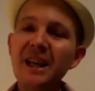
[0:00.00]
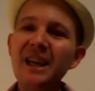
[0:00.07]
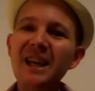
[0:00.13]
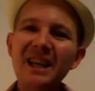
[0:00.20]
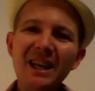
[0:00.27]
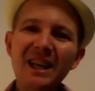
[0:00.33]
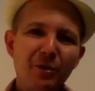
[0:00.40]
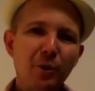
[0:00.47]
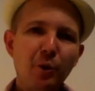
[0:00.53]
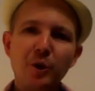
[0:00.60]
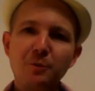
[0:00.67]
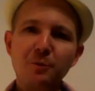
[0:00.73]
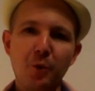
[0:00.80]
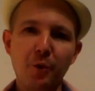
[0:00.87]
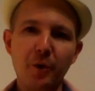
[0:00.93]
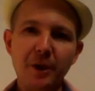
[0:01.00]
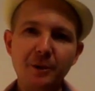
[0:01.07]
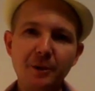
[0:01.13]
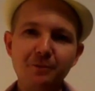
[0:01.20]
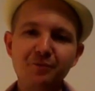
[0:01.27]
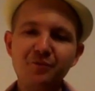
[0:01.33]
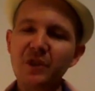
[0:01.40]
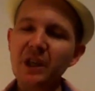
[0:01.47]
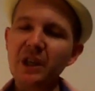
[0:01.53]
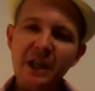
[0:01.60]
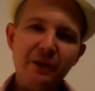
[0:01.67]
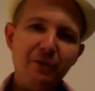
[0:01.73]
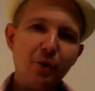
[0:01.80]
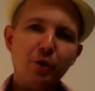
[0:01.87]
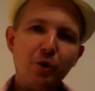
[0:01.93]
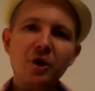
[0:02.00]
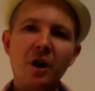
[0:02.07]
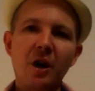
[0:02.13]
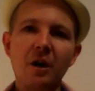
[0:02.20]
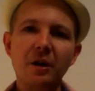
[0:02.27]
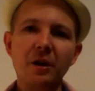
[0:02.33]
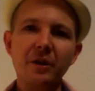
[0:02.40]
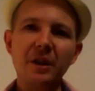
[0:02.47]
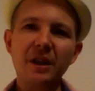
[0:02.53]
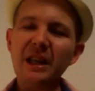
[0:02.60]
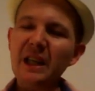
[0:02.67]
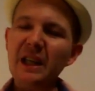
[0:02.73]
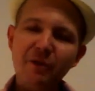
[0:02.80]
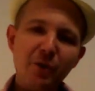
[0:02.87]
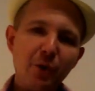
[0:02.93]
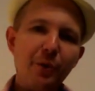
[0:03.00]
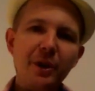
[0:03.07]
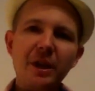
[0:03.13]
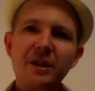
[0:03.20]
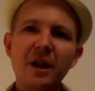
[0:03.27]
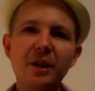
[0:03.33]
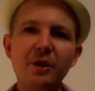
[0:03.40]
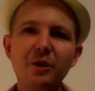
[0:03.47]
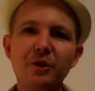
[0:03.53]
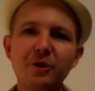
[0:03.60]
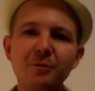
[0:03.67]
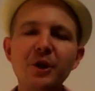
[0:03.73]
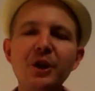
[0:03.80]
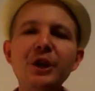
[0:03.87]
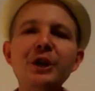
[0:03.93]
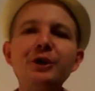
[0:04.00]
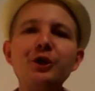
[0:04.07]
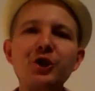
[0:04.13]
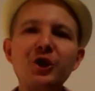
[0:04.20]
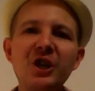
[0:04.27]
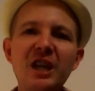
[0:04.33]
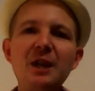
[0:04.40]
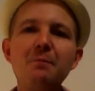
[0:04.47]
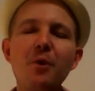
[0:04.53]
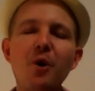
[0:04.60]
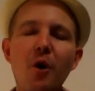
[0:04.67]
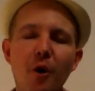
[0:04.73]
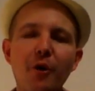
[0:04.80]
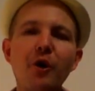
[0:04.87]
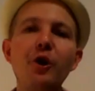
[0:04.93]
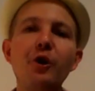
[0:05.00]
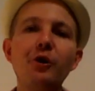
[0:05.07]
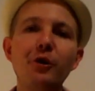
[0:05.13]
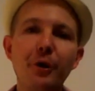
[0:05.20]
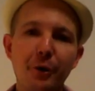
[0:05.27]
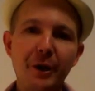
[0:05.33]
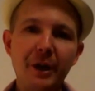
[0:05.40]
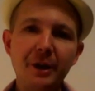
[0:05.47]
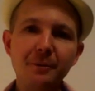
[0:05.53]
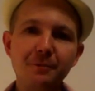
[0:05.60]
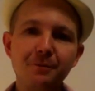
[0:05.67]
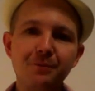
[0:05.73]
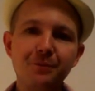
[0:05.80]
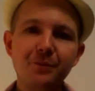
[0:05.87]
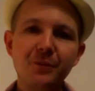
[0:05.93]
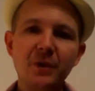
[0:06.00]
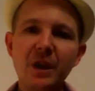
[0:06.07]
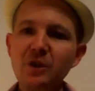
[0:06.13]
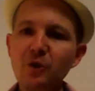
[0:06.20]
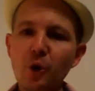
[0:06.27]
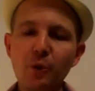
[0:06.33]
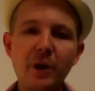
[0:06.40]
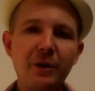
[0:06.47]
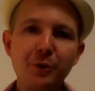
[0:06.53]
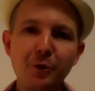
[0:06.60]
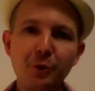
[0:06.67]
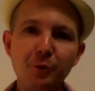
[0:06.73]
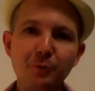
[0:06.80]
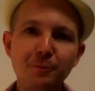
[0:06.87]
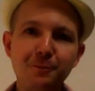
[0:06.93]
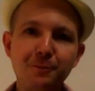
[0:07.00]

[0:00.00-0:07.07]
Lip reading: even though it's boring, even though it's hard, even though we get tired, just keep on learning. That's all we have to do.